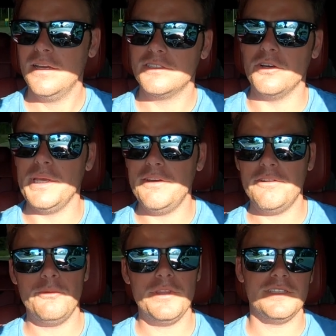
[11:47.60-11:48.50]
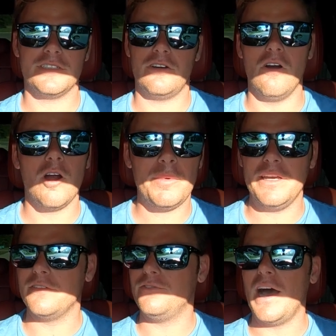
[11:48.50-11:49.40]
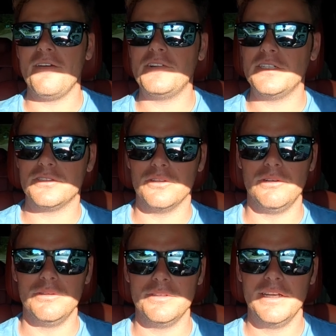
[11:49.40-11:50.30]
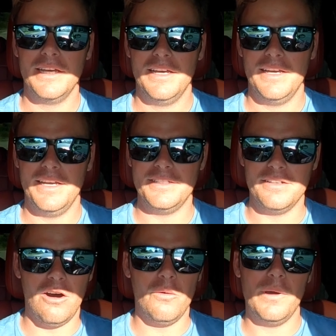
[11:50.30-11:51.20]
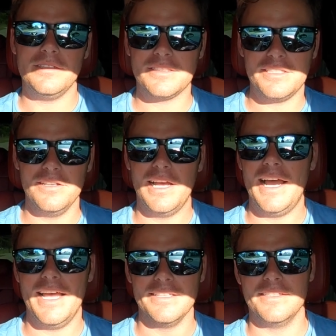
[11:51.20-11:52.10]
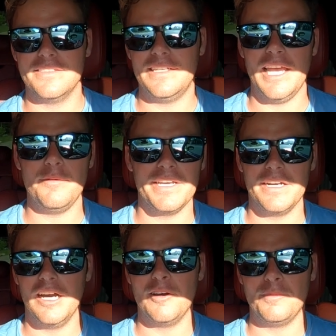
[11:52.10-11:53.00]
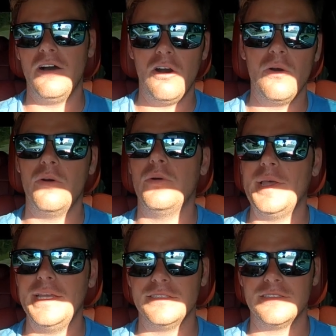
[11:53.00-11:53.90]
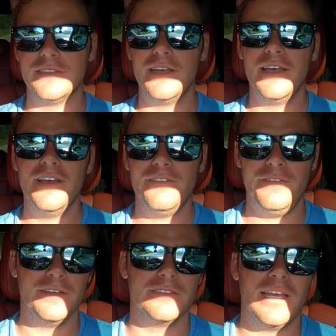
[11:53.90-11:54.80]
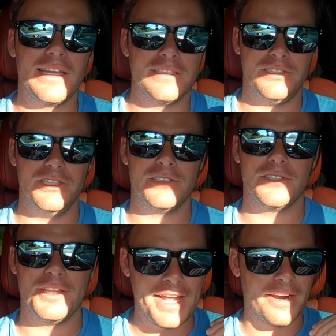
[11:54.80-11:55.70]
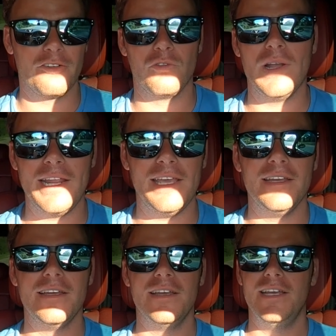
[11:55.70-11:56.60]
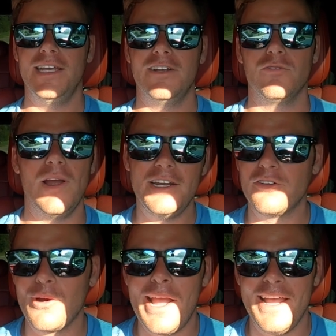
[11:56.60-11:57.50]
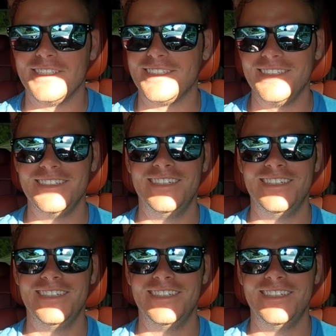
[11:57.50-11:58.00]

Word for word: So even with this car being 5 years old, it always still has the same get up. It always feels like it's just there, ready to race.